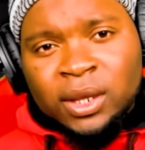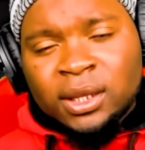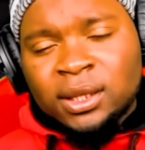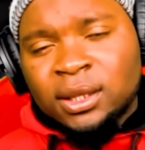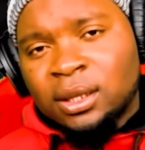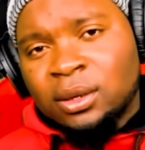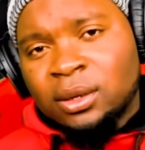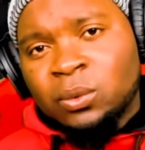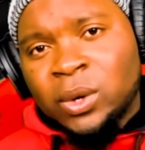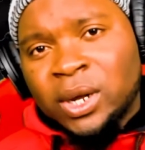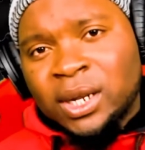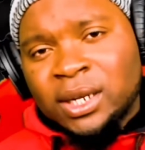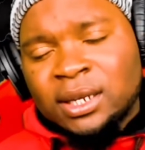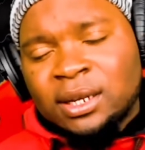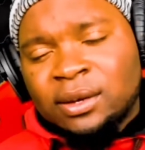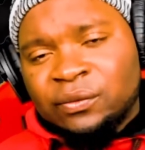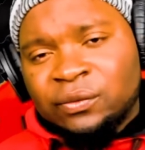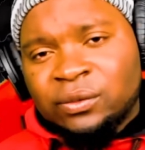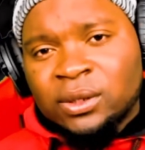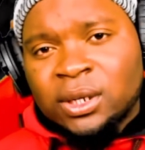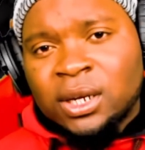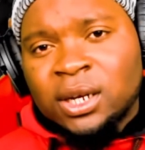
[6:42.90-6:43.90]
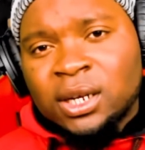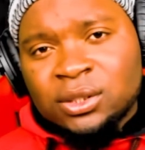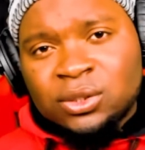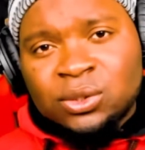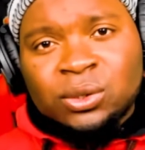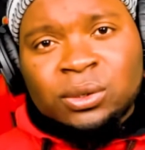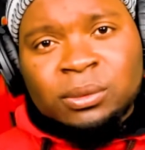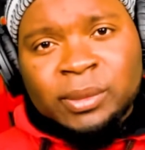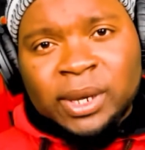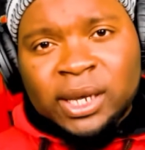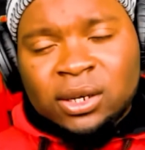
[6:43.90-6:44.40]
The one that
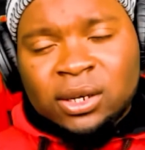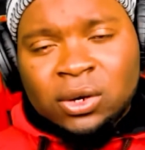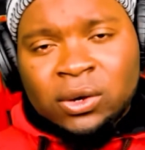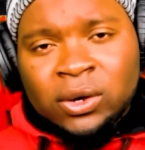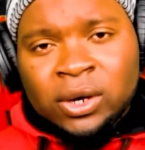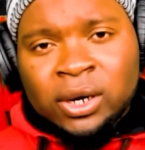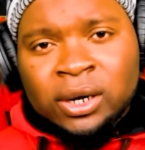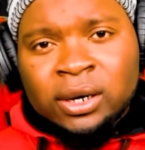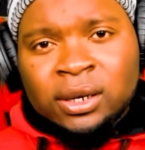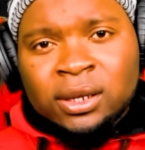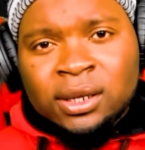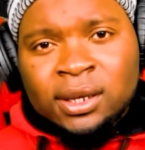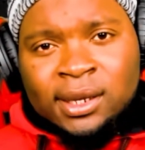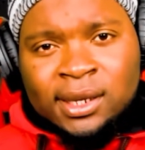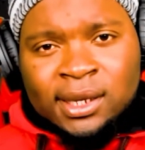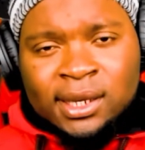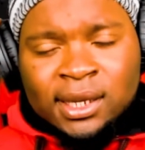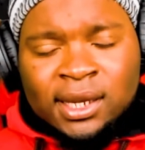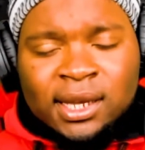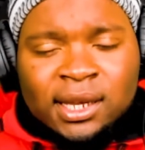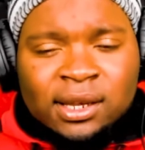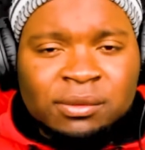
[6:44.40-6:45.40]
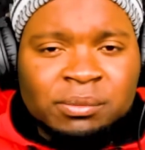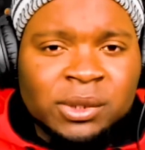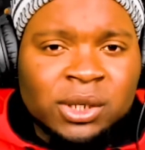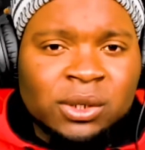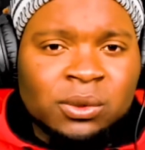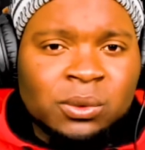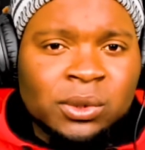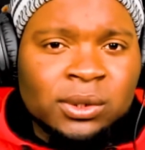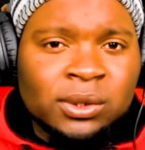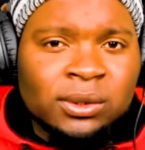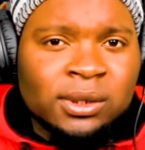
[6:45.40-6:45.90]
tuned my car, he gave me a
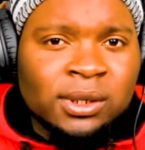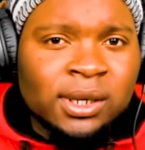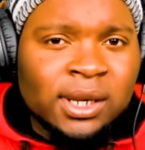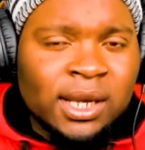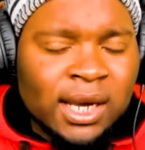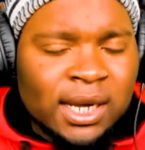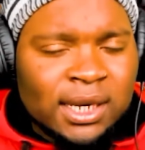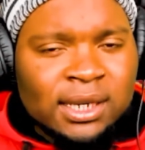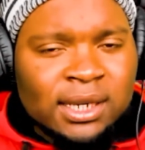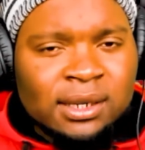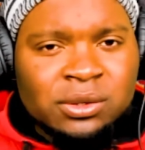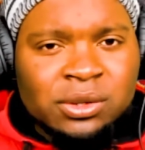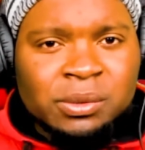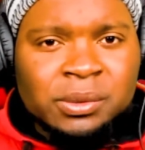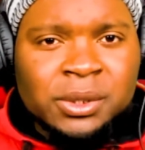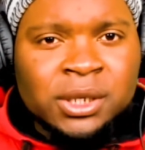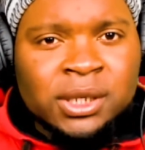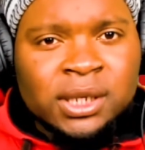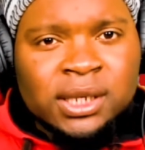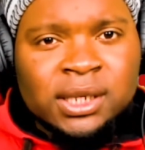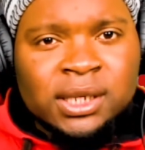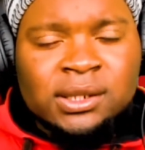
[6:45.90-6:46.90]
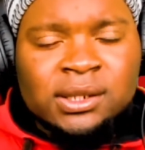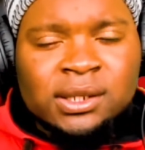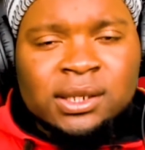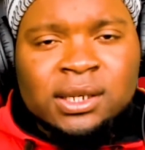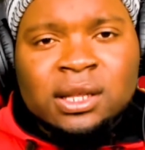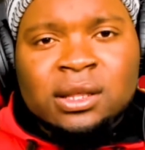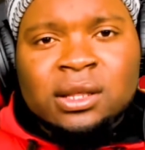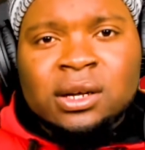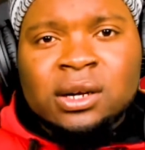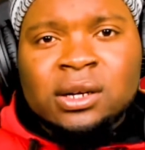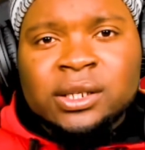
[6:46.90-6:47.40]
quote, and I was talking to
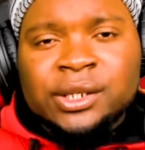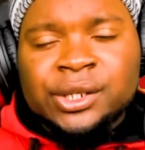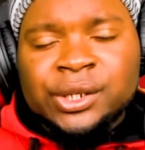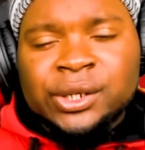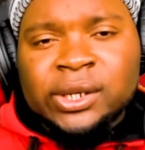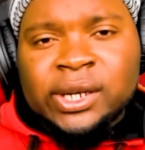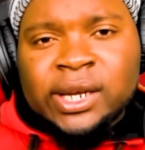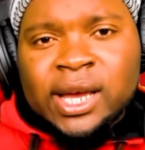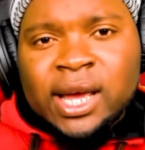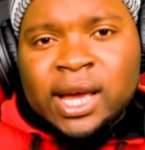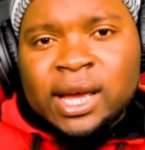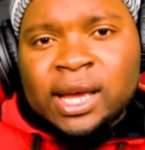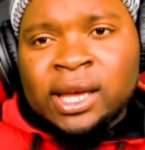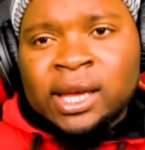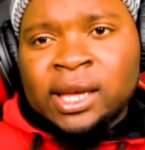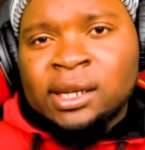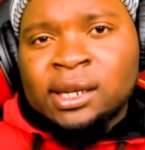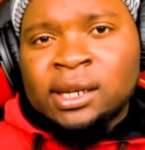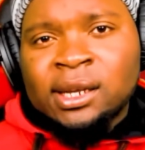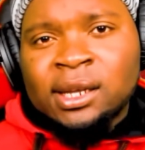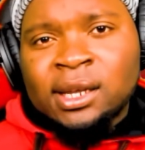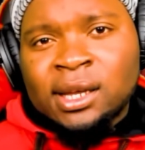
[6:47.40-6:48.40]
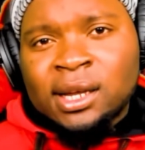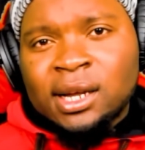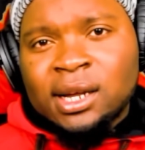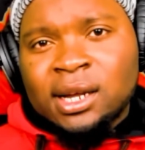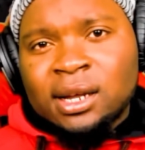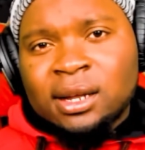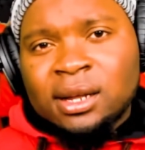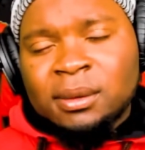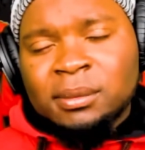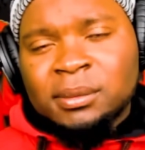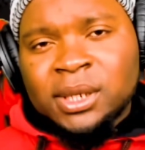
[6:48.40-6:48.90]
this other guy,
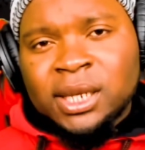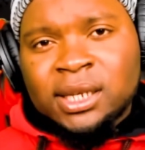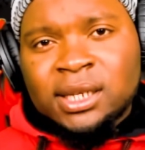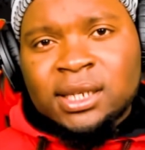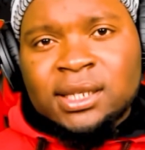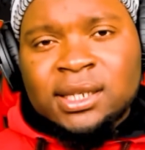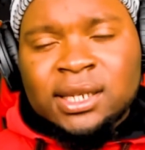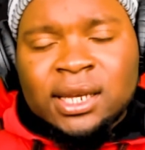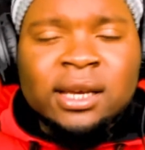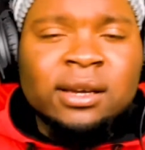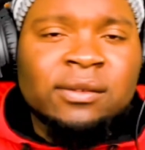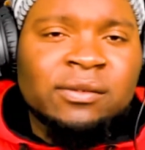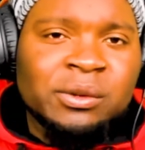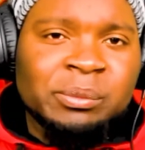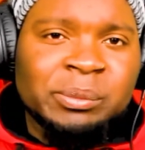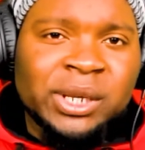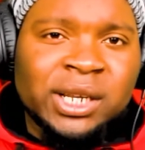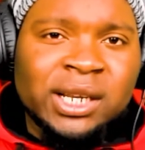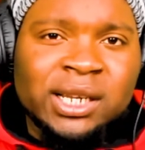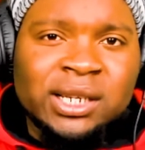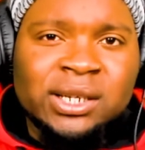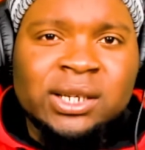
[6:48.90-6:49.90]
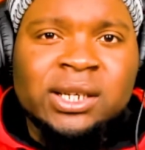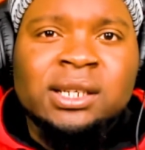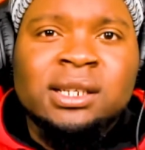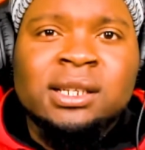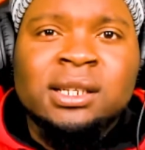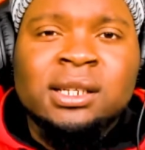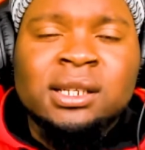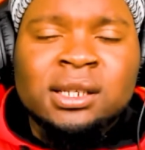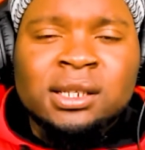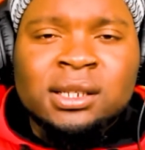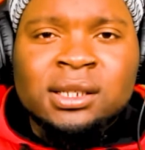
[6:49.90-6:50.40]
like a tech from McLaren.
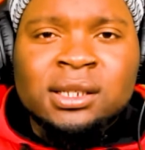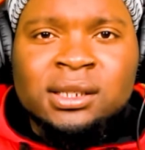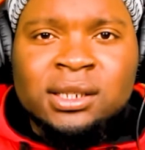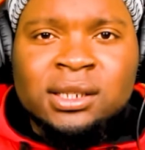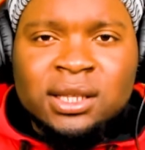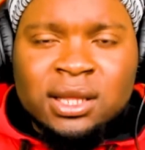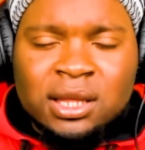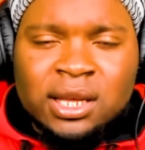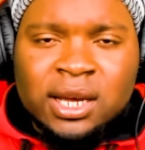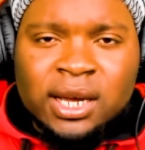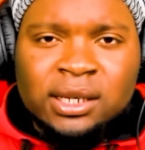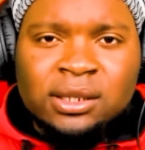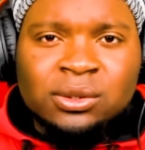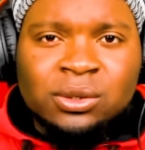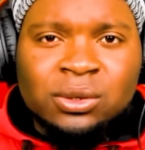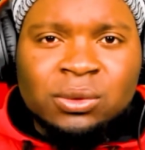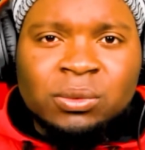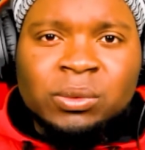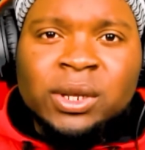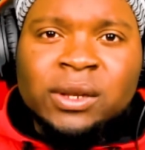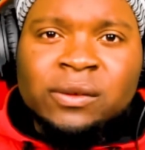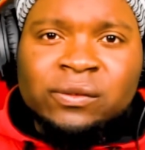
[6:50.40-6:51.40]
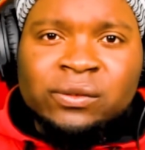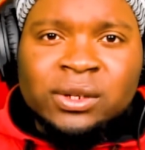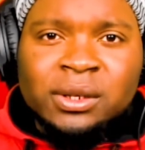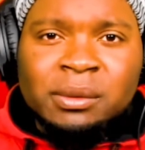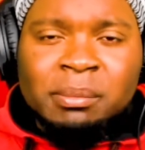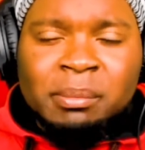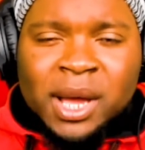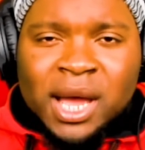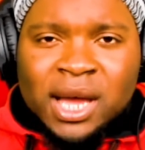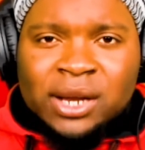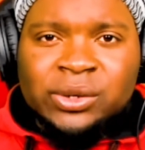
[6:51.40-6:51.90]
This guy told me for the
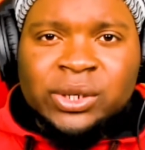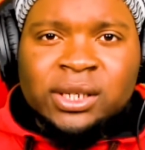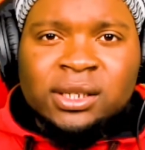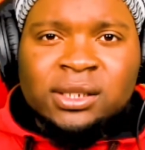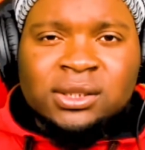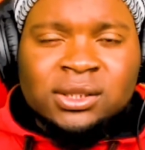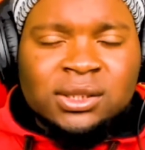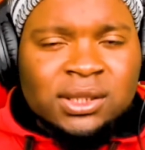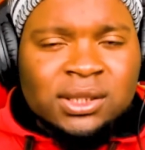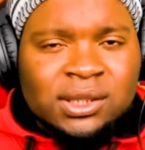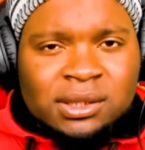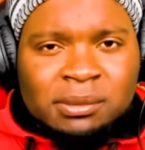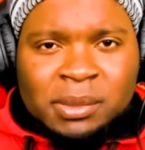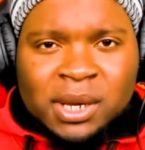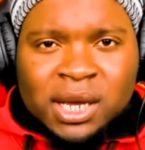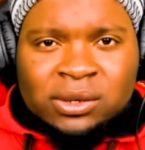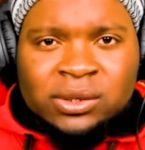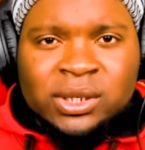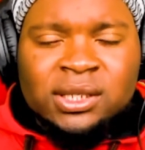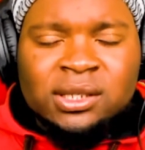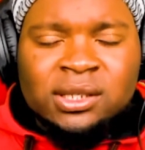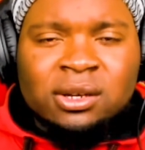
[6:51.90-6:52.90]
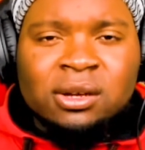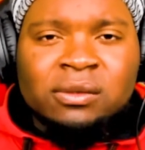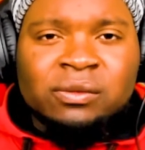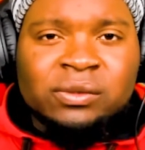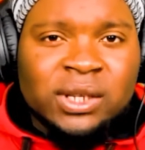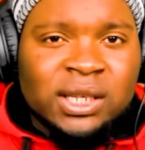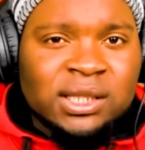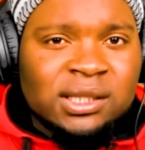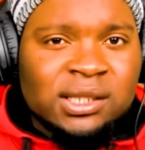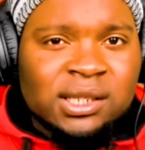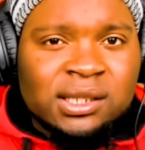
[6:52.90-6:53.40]
battery, just the battery itself
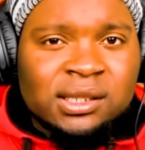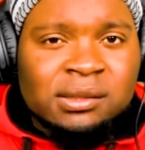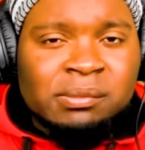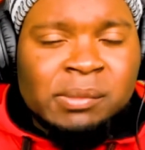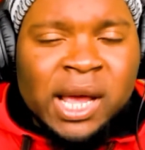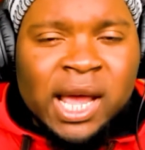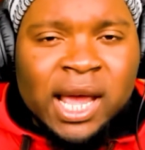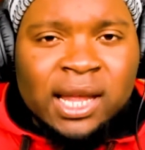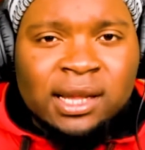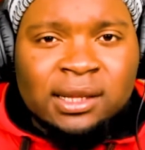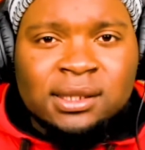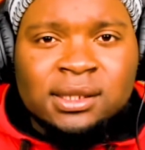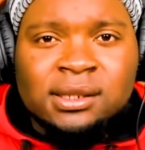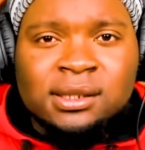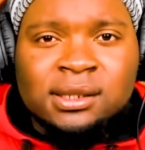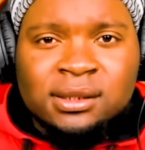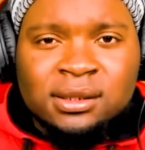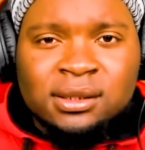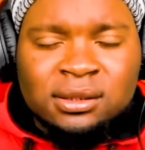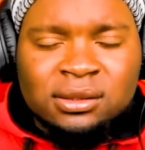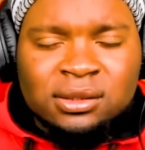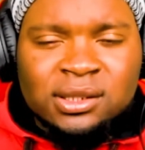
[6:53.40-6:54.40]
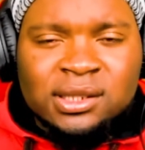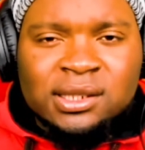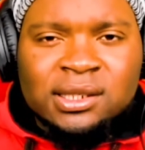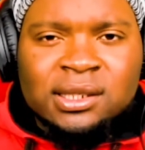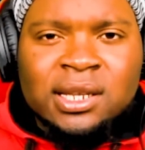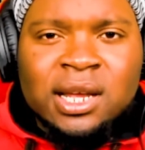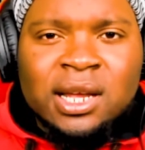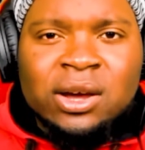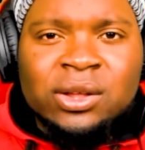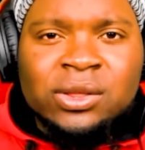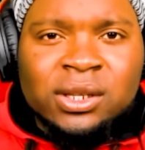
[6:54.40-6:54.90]
is $6,000, so
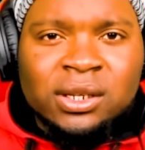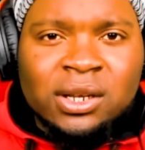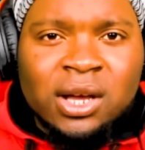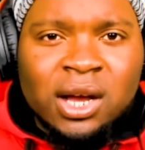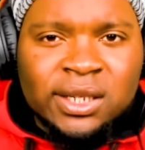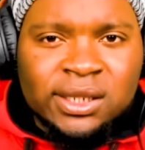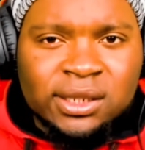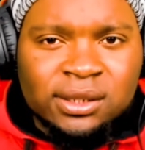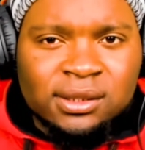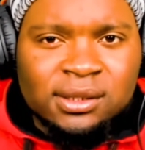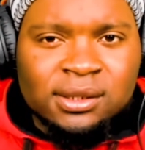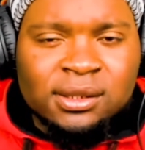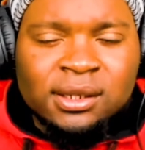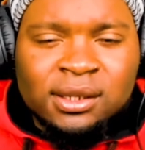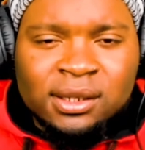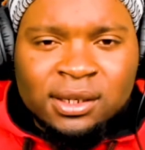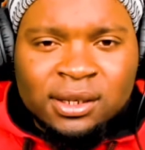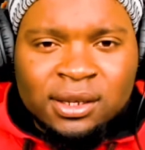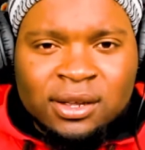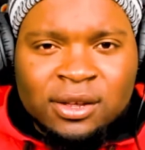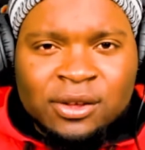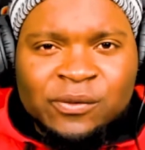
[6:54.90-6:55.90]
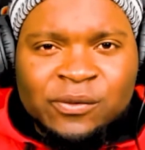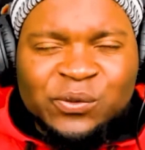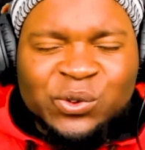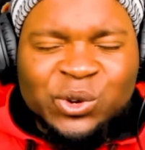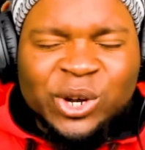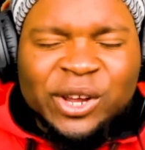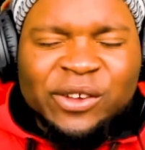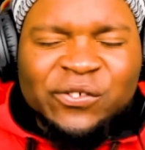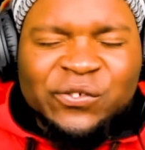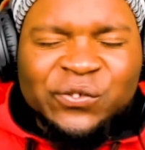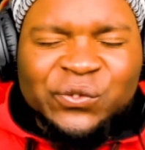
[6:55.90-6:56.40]
$6,000 for
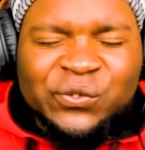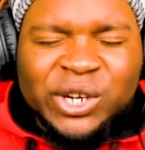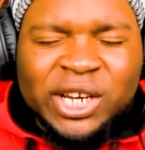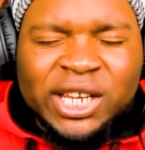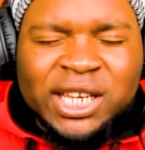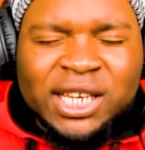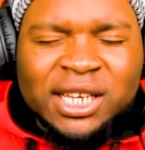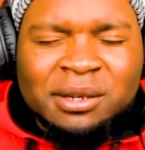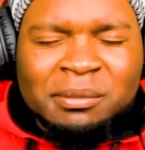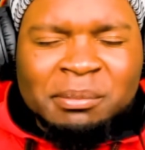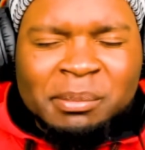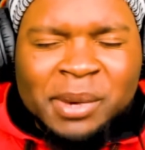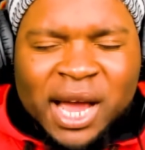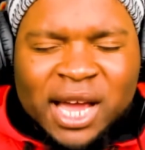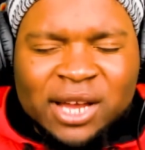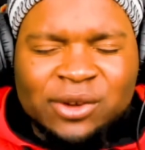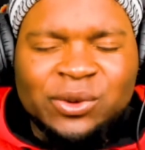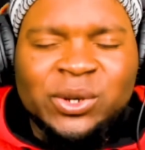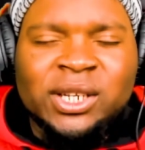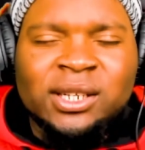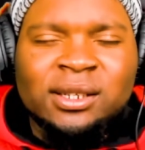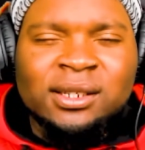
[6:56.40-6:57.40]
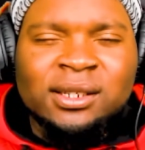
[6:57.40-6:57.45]
a freaking battery.